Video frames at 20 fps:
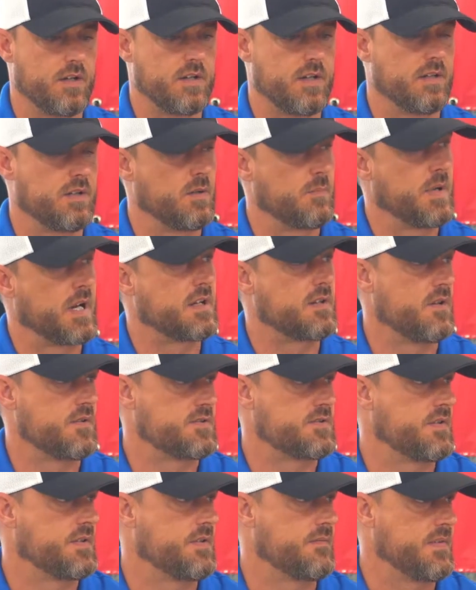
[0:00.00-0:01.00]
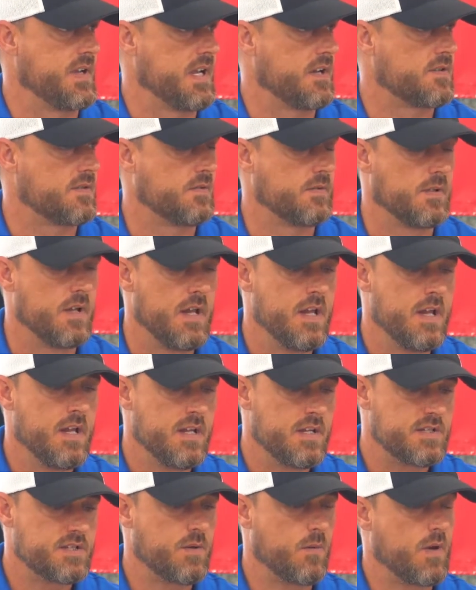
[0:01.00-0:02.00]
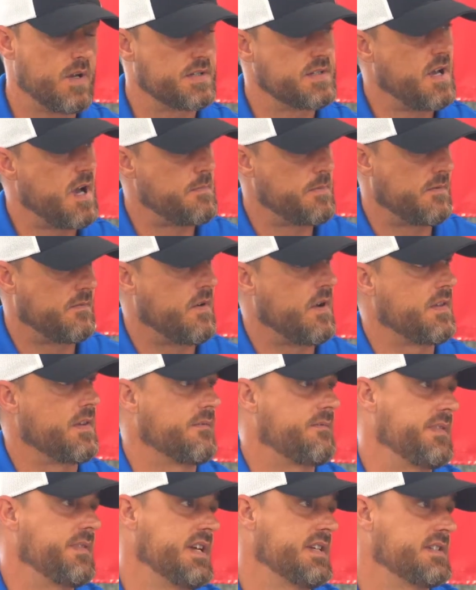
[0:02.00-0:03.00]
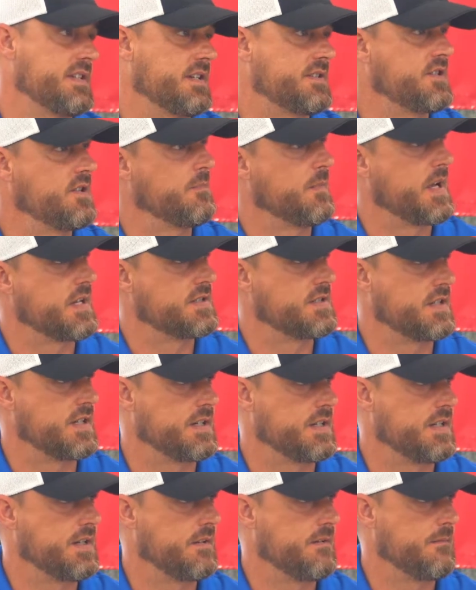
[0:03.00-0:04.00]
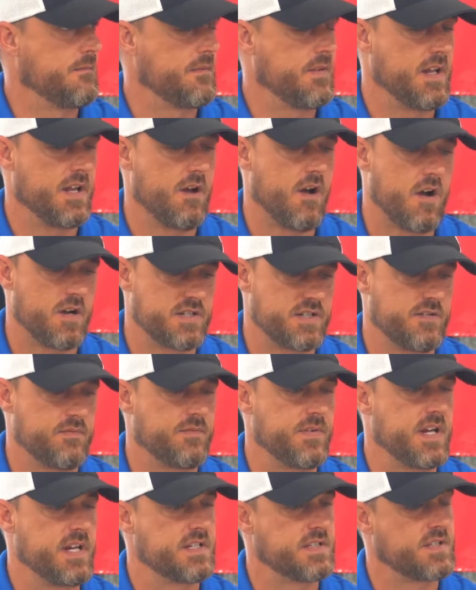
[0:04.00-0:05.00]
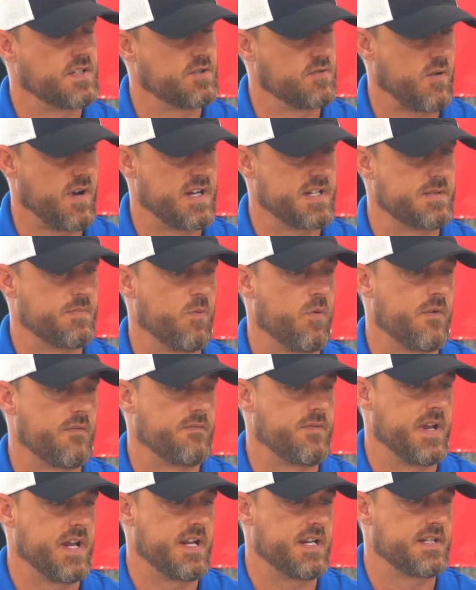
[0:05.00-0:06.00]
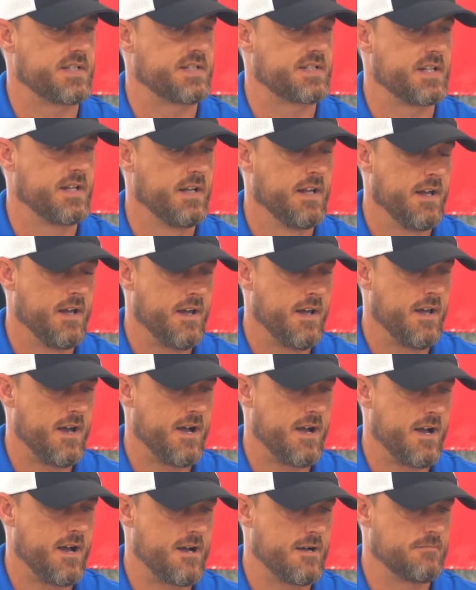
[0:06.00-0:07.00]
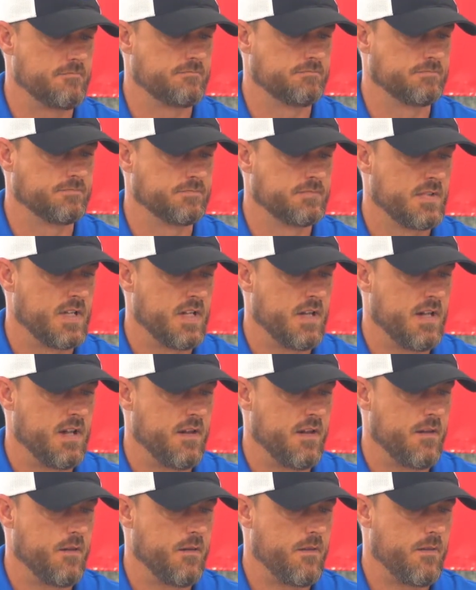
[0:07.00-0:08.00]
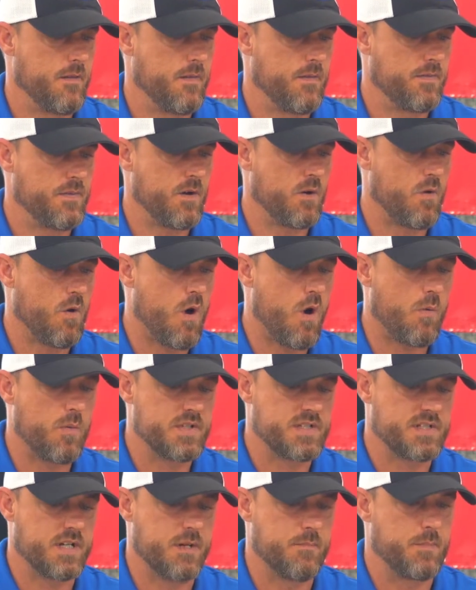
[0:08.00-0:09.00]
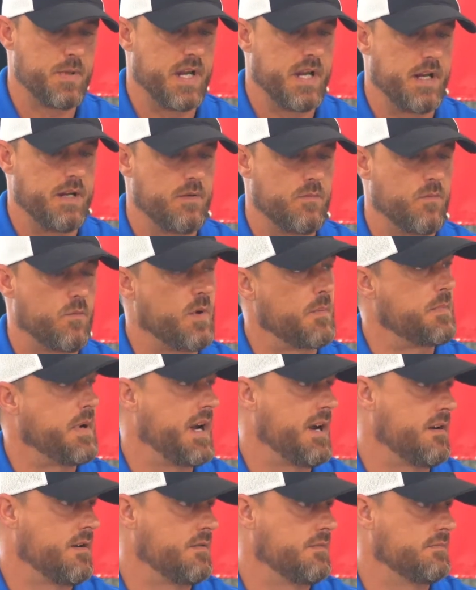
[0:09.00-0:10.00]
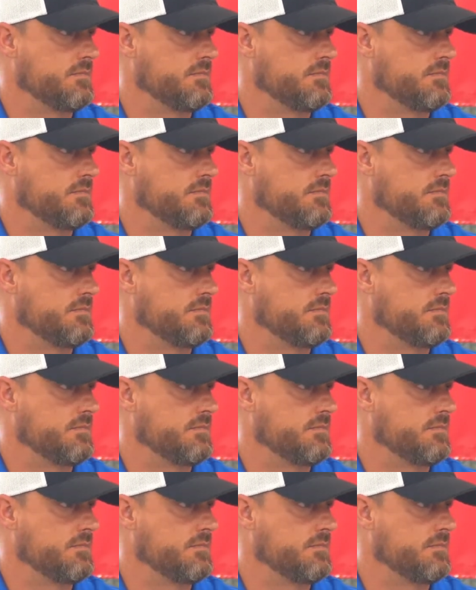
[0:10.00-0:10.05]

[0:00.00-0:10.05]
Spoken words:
a little bit closer at the vehicle. So on top of all the fees that you mentioned, the auction fees, the transport fees, there are always going to be repair